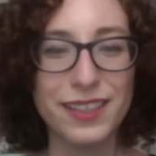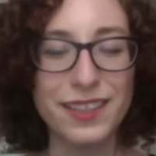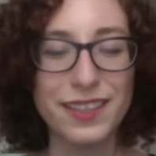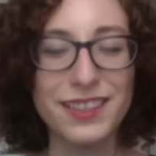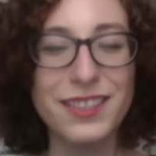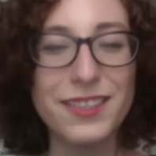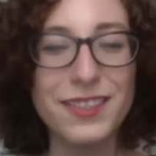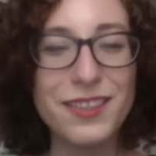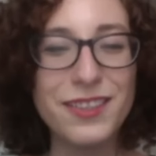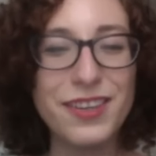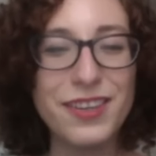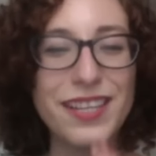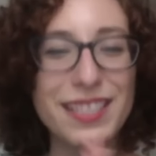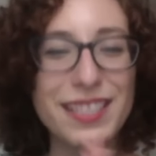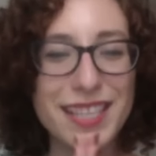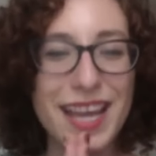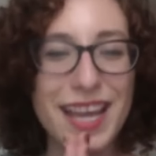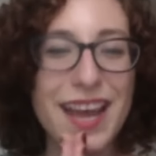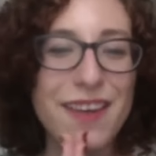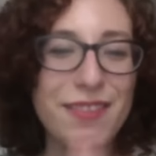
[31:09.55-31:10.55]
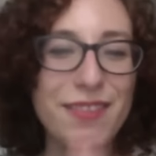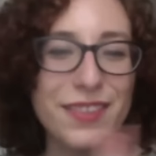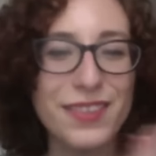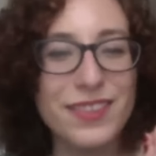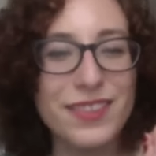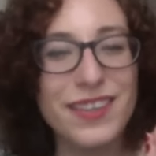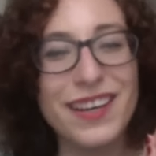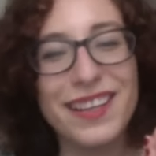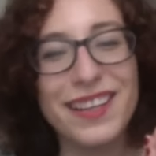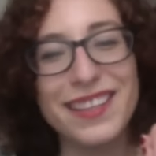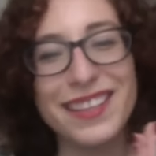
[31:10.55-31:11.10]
Oh, so great to have you on the